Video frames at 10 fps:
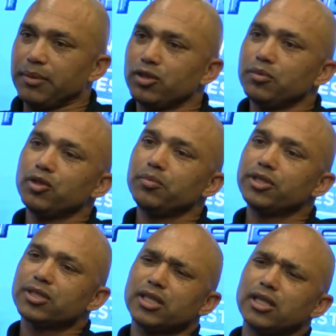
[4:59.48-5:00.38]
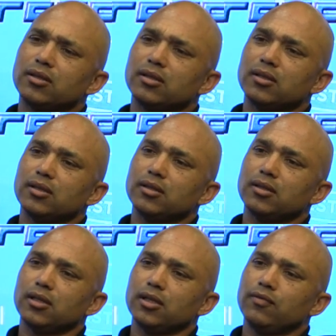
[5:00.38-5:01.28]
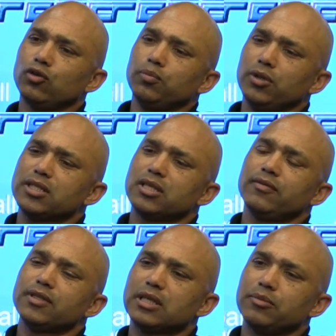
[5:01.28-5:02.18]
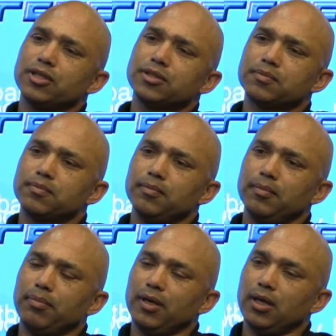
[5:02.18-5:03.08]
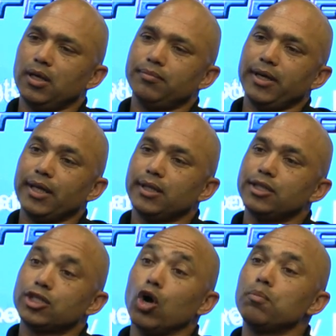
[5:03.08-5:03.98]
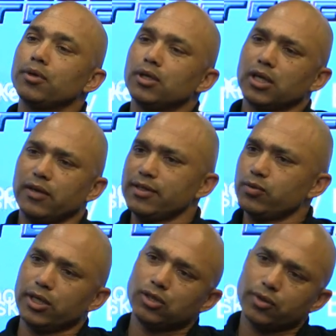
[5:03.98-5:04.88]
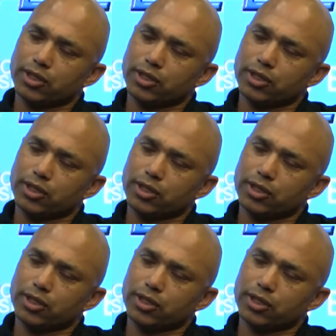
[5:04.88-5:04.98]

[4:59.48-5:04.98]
Damien, you mentioned that football has given some of these athletes hope. Give us one or two